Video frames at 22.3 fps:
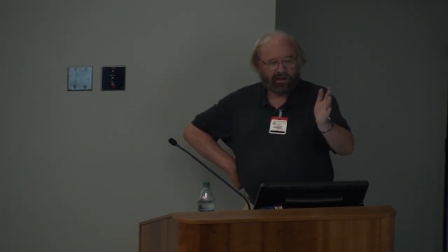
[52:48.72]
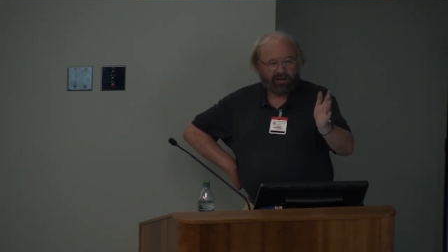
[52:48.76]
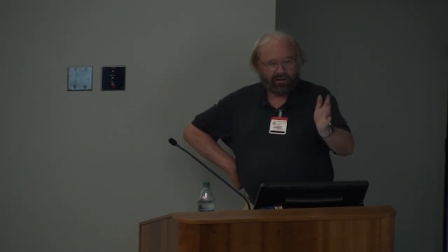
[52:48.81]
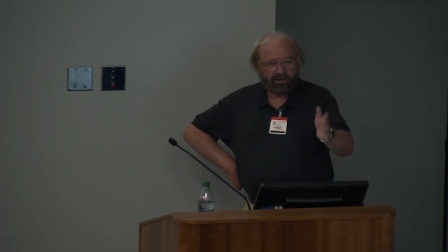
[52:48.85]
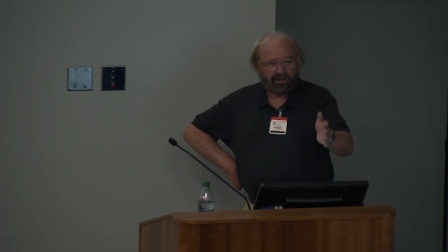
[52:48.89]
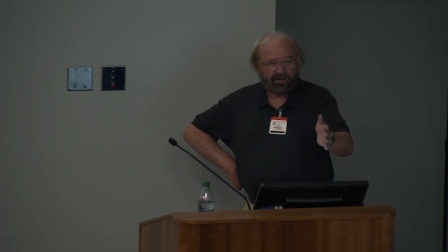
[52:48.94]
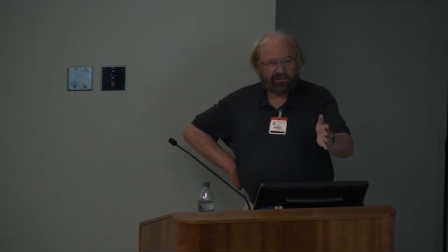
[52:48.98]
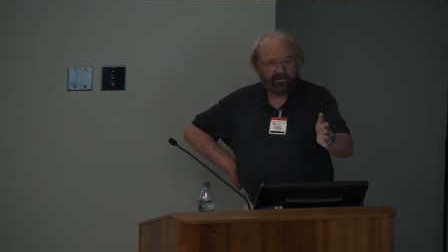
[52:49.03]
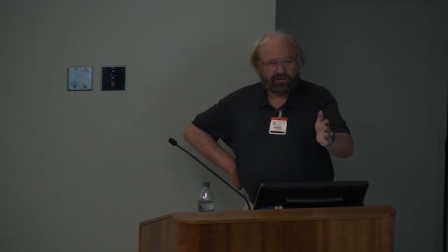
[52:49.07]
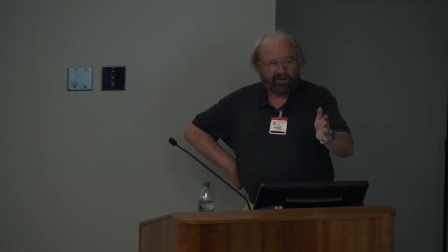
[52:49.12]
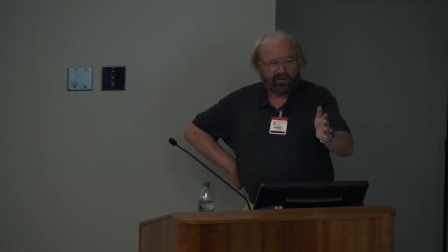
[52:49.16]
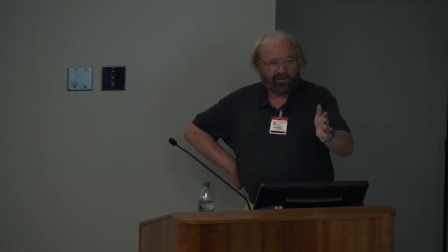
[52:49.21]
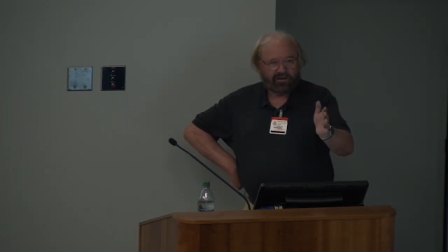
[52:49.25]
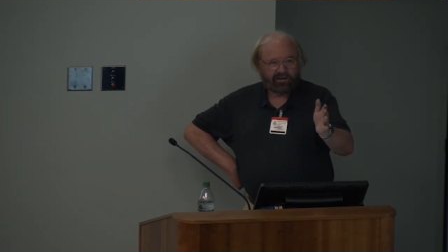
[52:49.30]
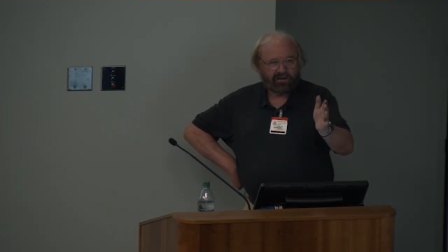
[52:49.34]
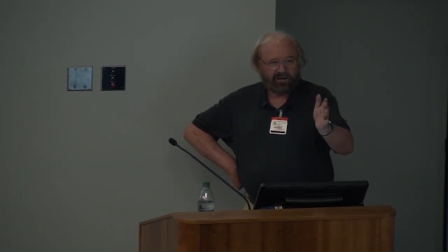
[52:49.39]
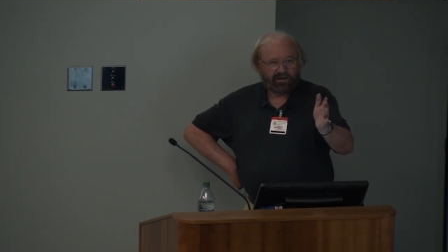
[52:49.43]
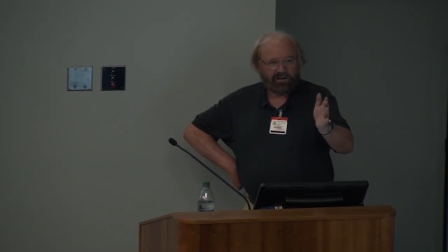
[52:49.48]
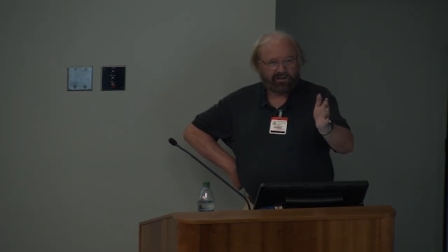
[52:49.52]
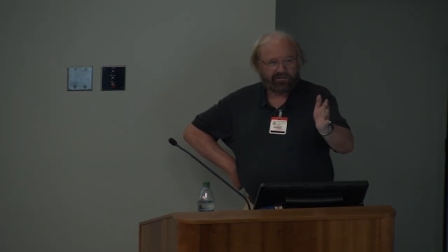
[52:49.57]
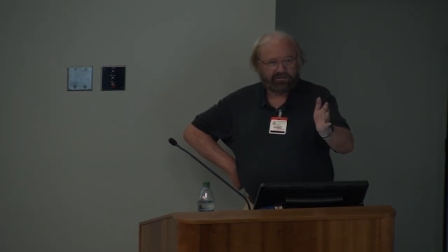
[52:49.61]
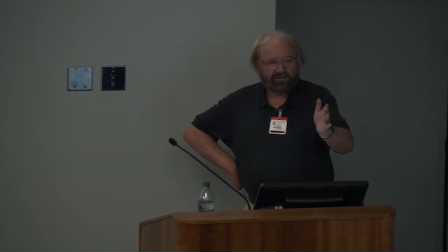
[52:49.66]
uh,
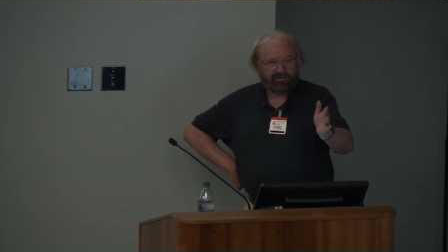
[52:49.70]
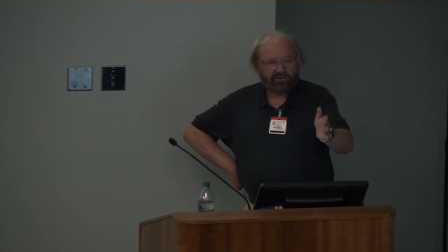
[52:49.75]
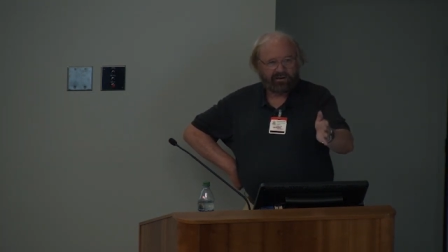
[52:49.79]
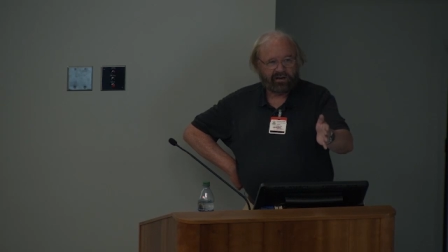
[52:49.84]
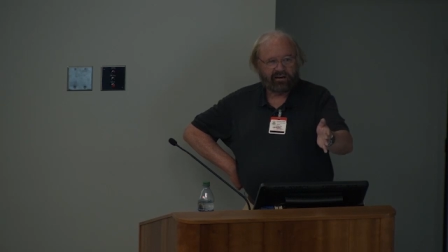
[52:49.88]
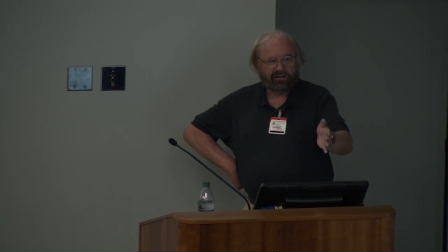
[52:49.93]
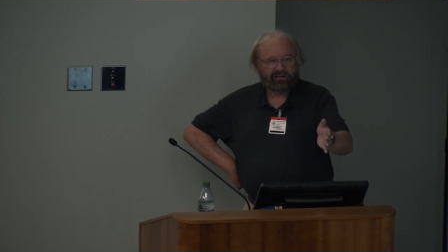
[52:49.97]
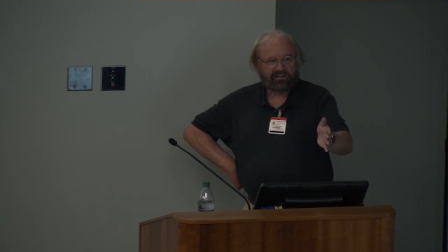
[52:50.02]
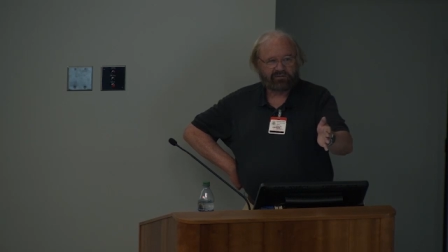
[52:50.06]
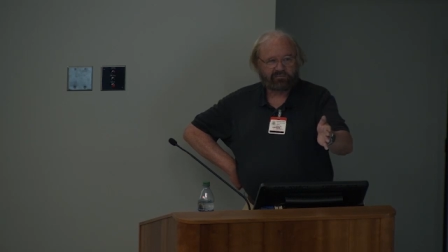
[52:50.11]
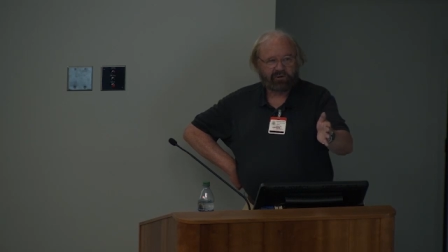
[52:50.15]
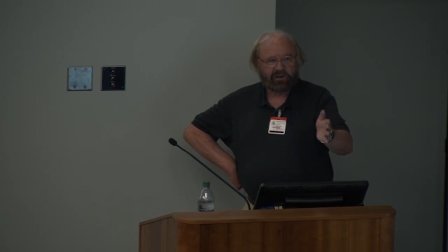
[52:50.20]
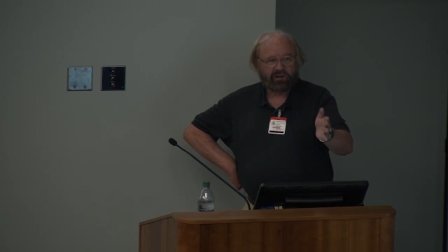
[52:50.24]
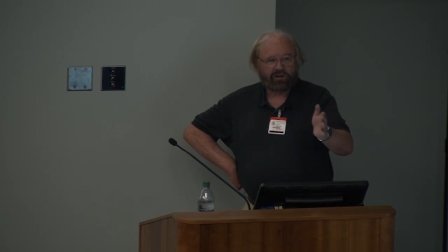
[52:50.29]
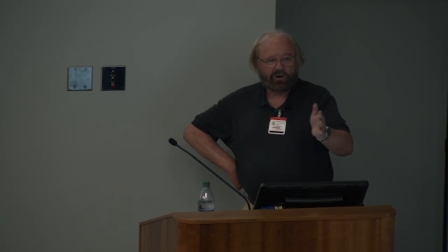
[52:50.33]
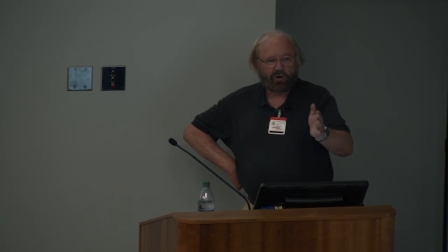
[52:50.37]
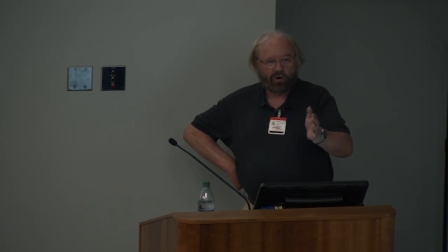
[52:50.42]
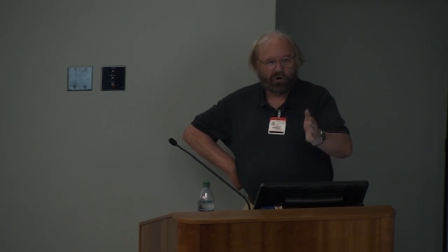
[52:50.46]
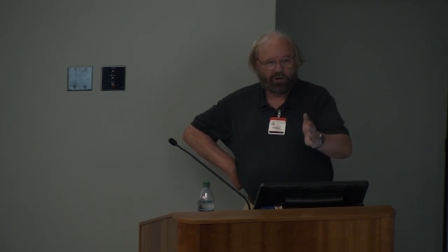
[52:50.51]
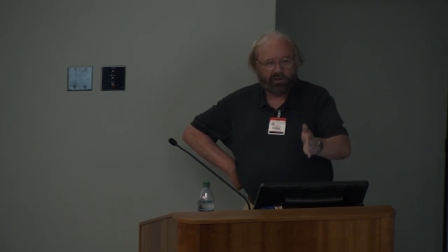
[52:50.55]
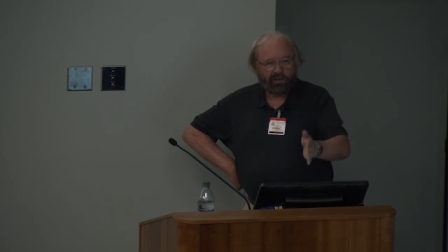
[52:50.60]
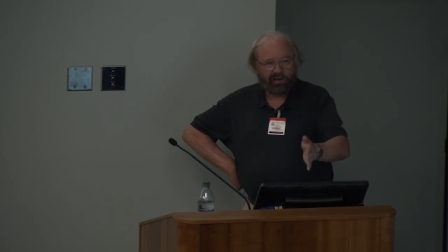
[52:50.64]
the uh, native
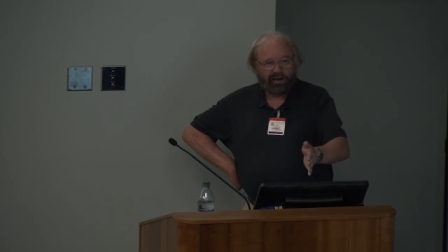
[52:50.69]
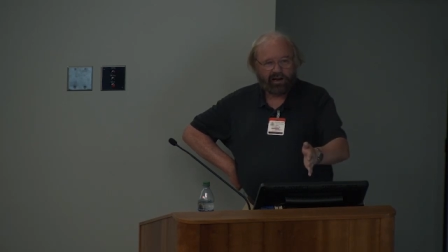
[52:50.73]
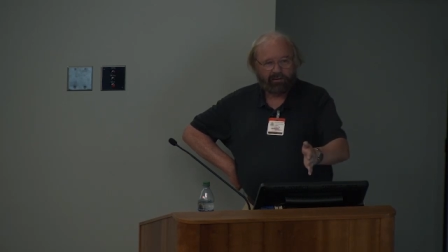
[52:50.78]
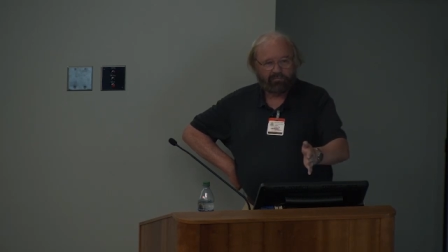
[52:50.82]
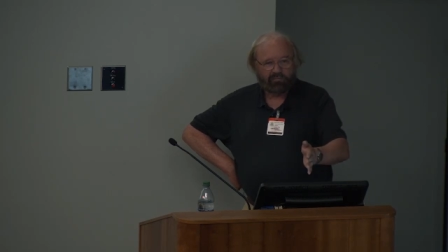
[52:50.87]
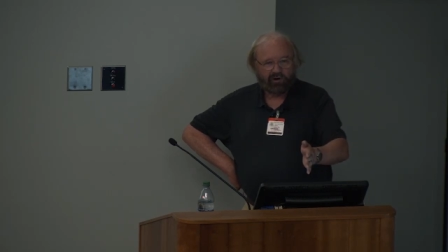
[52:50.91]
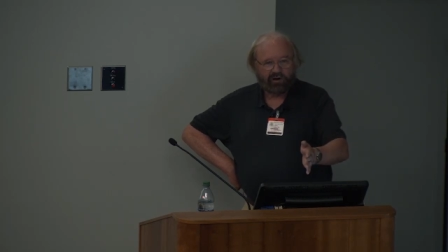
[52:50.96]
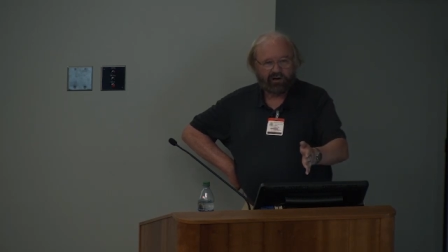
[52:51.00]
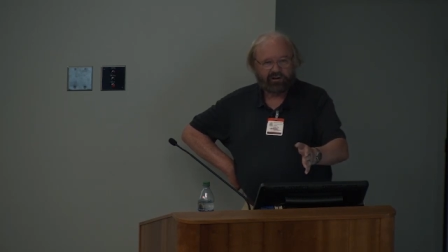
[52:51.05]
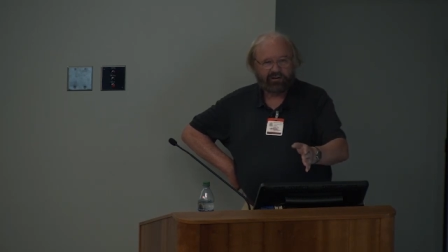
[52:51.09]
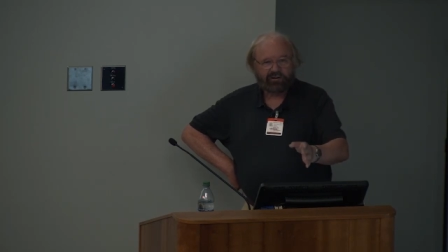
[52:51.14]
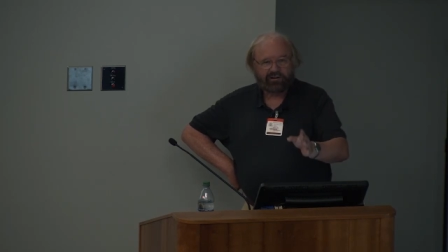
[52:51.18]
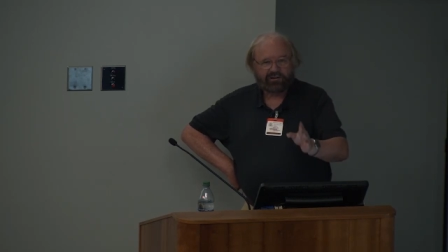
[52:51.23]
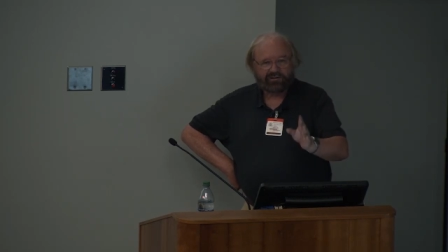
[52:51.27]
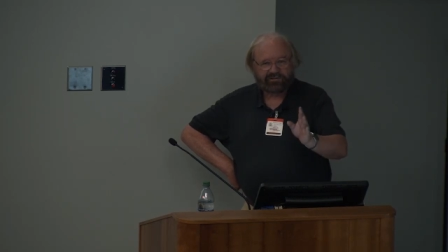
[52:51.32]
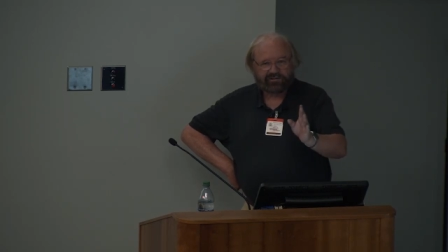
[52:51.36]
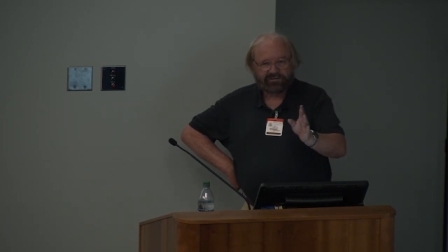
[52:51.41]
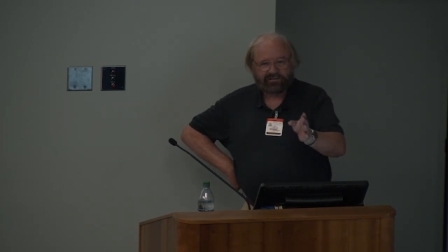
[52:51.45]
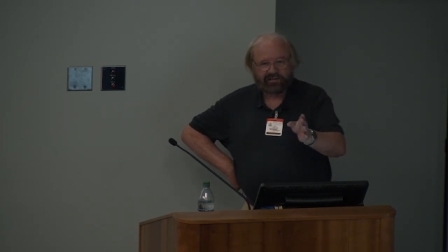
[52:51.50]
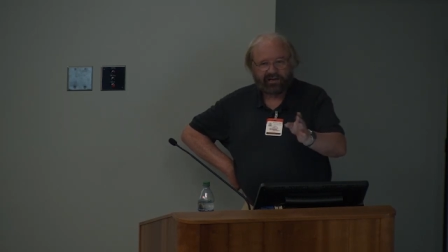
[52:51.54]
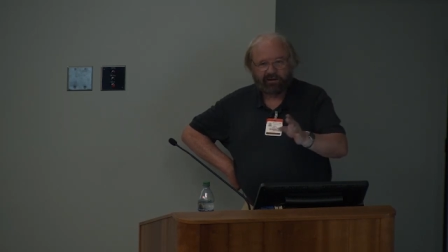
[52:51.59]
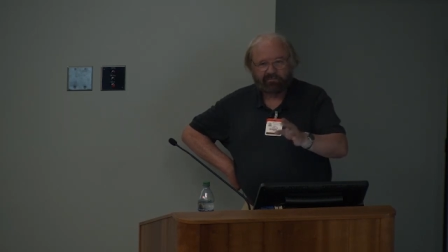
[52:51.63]
speaker or the elaborated.
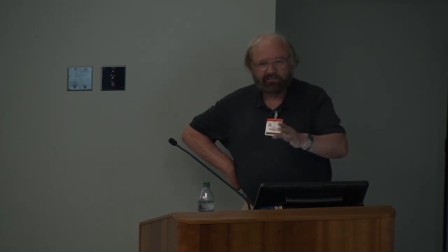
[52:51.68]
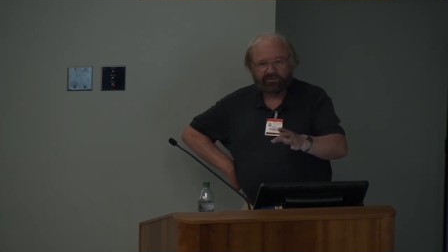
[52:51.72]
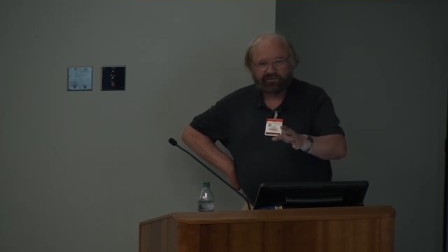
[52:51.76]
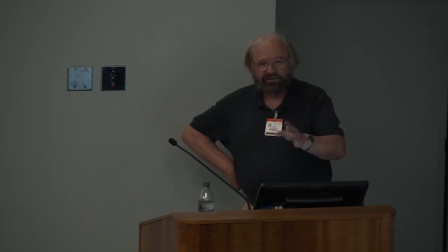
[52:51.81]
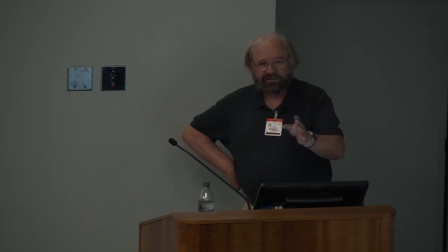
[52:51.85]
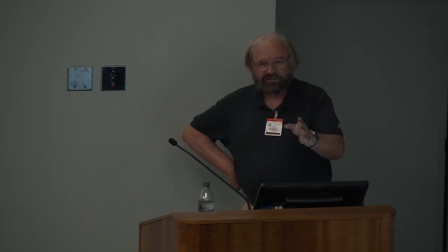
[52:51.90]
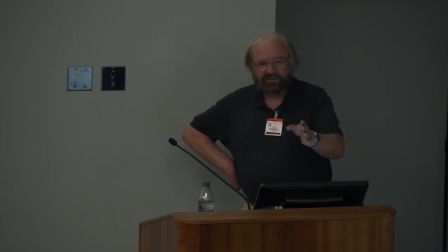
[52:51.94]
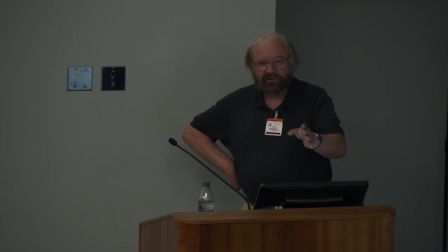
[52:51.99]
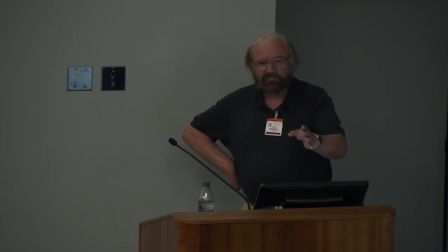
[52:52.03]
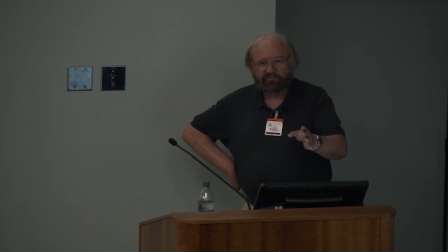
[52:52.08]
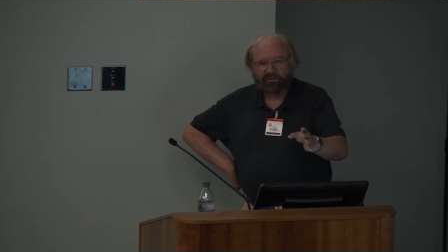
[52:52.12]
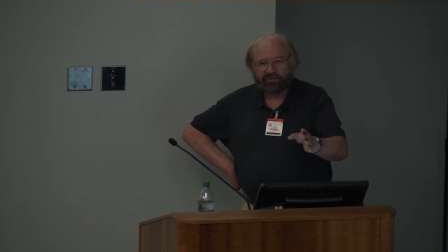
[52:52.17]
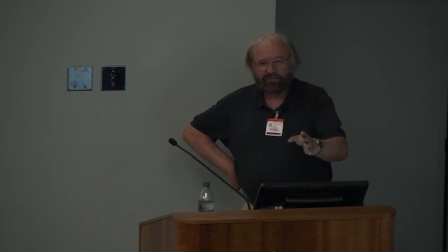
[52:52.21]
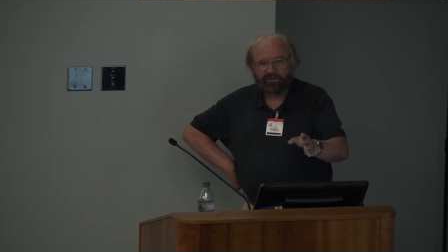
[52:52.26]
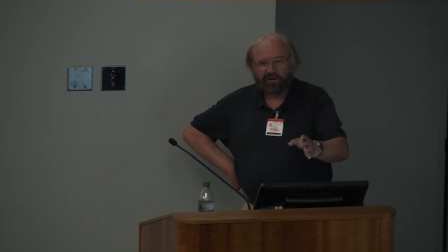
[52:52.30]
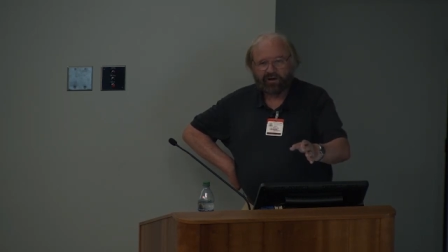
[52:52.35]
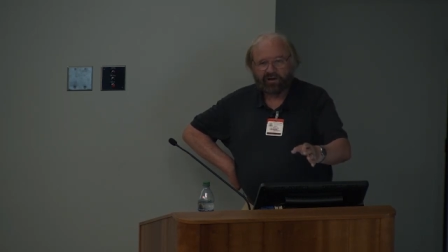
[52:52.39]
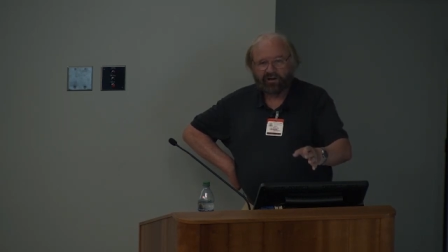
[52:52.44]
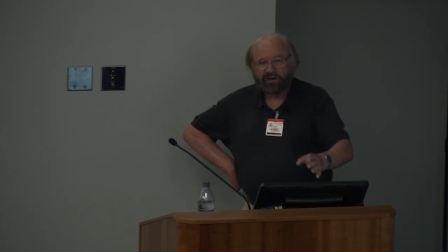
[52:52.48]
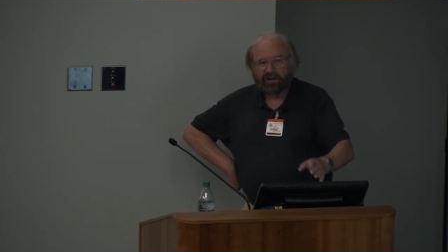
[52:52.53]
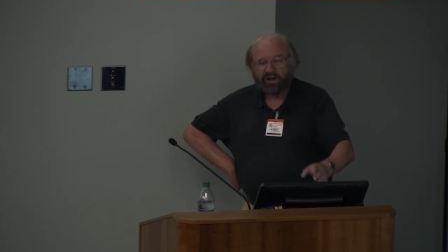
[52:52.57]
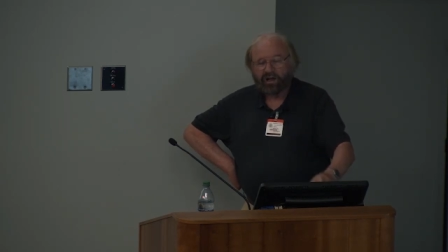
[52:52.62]
It's the same as the
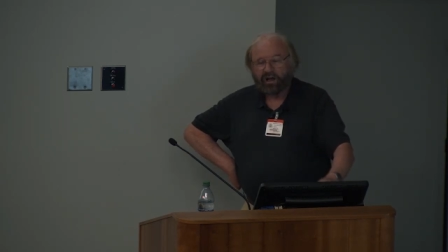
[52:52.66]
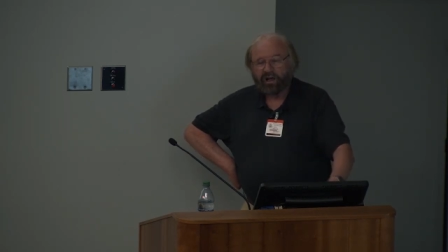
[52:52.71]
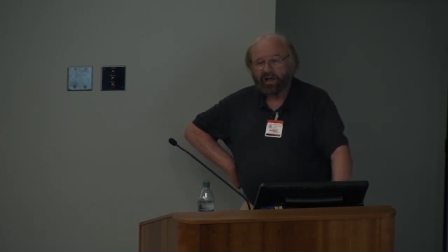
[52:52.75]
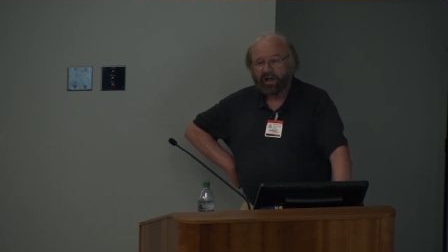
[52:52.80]
simplified.